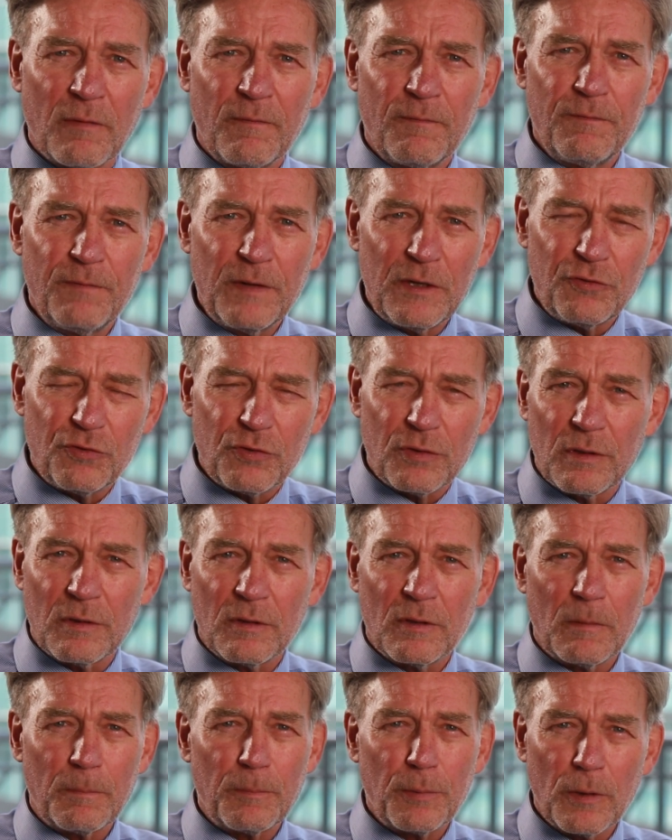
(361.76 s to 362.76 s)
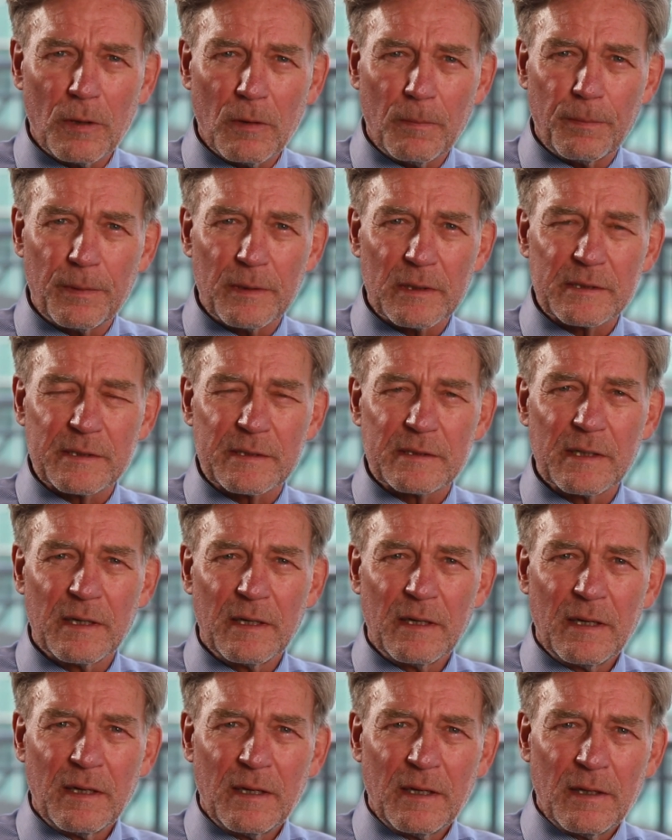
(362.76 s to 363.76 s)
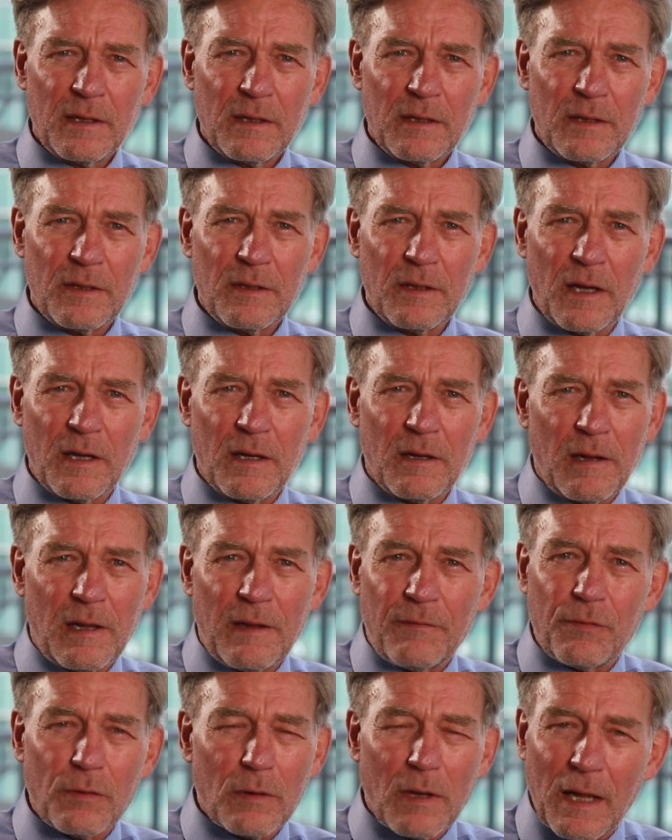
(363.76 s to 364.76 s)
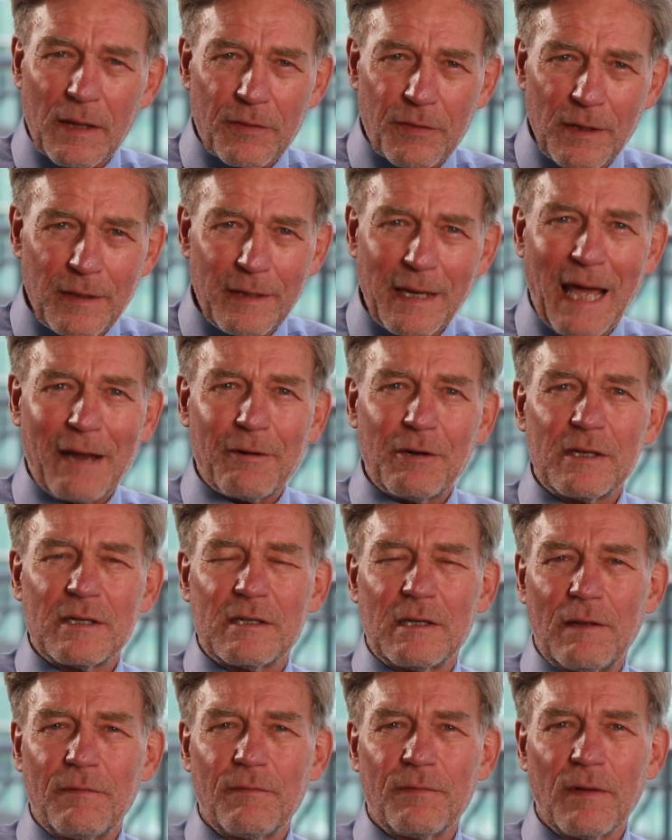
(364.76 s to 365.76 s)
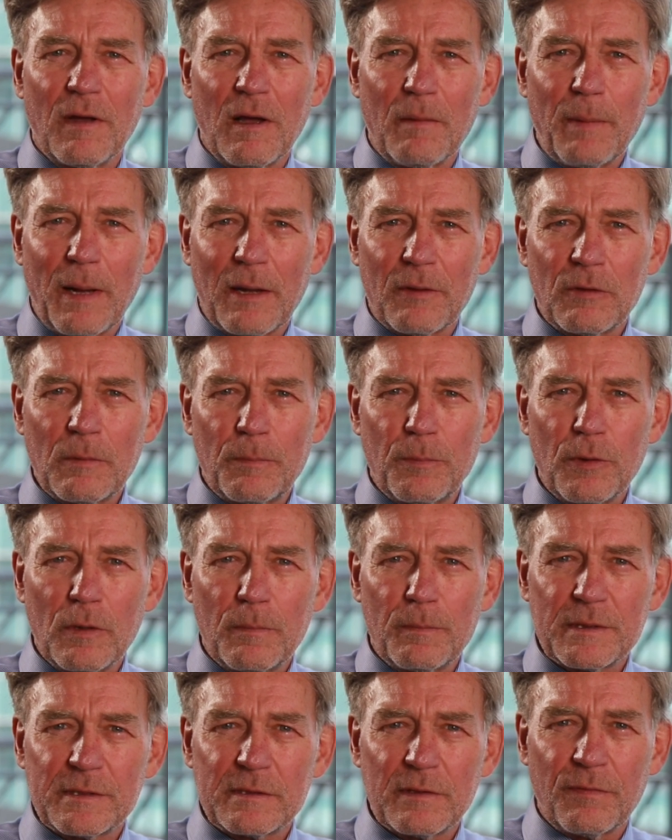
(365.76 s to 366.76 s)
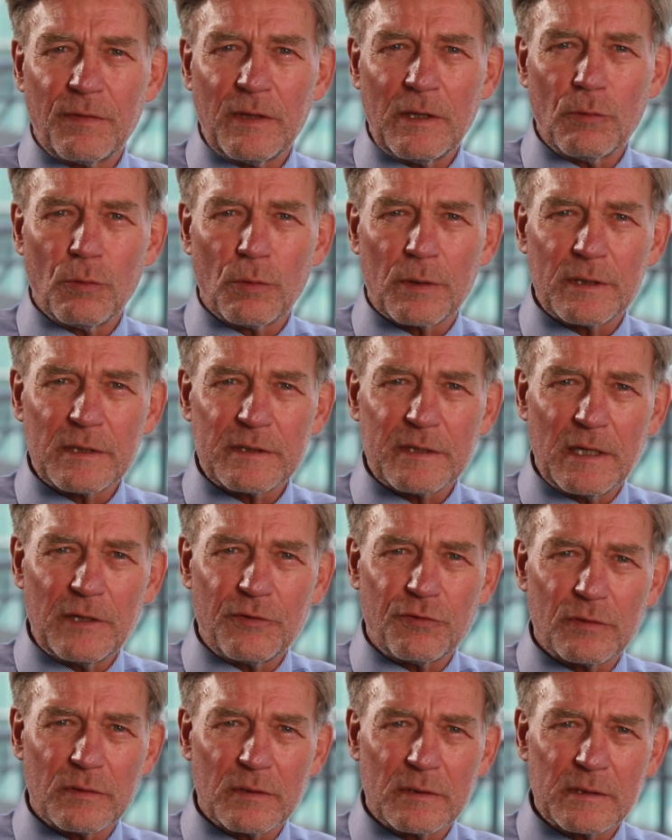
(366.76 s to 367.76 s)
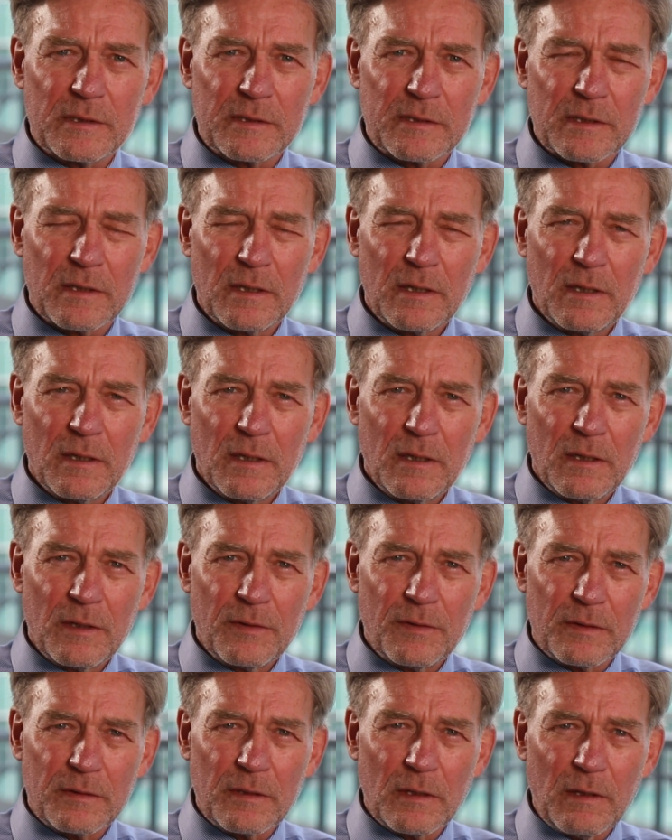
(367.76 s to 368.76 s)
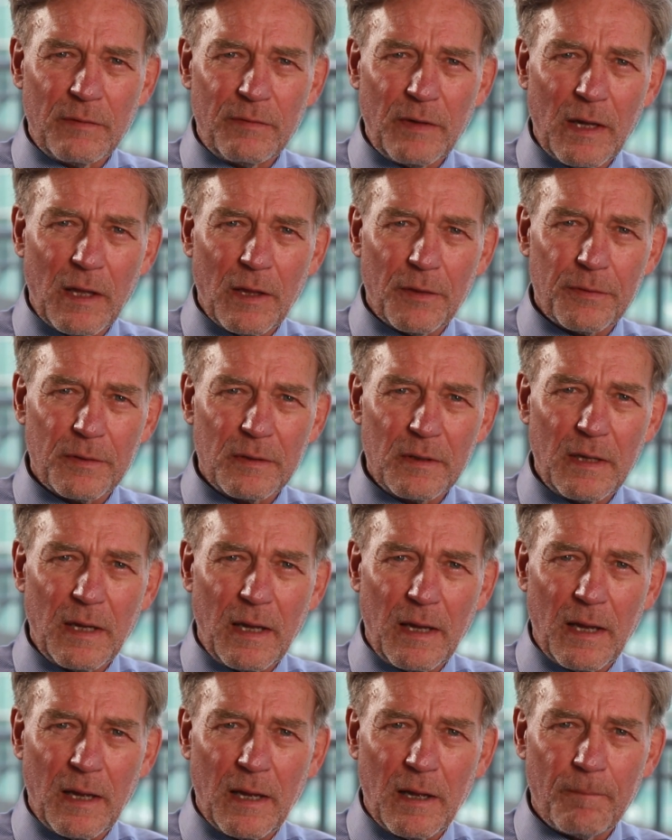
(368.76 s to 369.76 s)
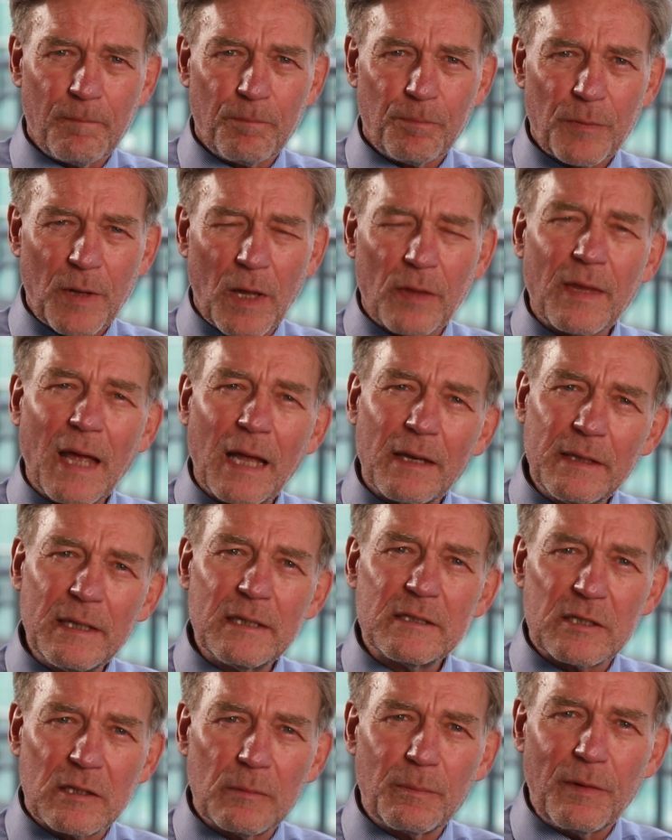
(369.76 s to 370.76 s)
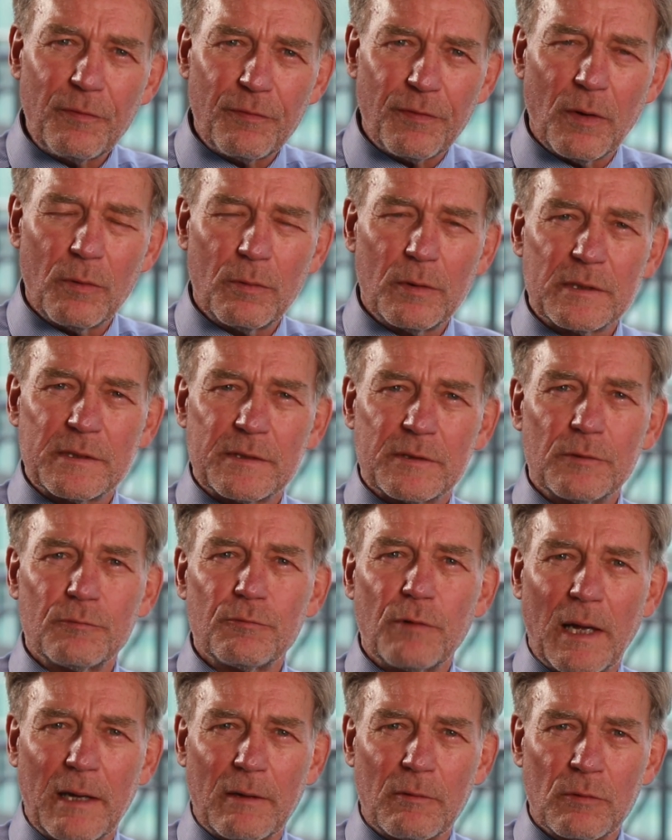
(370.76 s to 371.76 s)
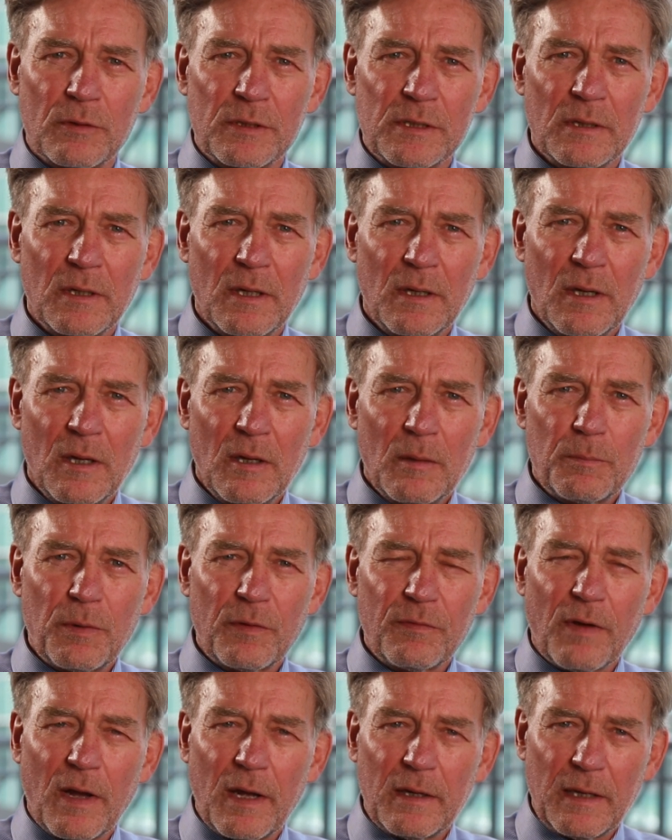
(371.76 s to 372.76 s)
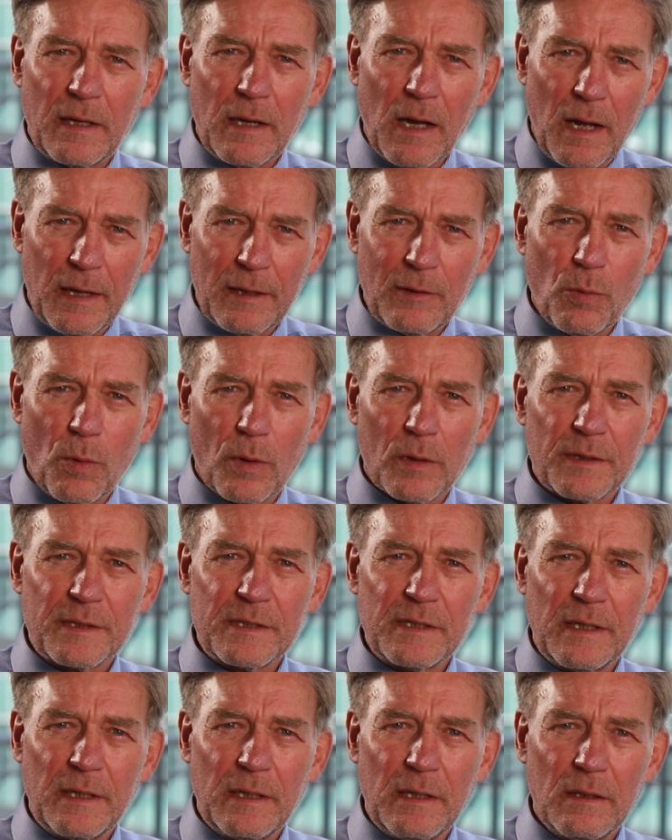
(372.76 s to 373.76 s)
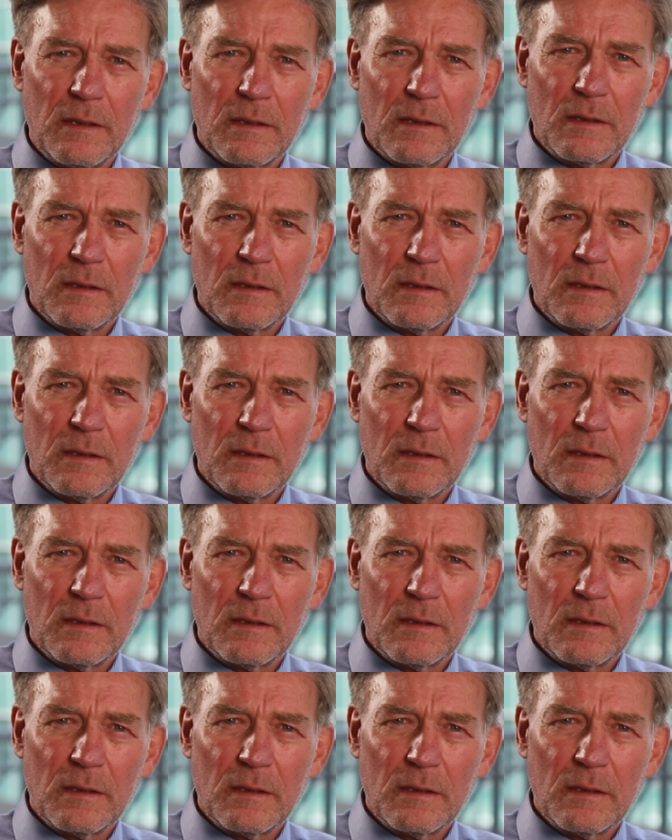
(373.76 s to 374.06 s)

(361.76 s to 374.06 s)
the vision, the purpose, the narrative about the purpose of the organisations that deliver health and care. And that needs to be focused around providing high quality,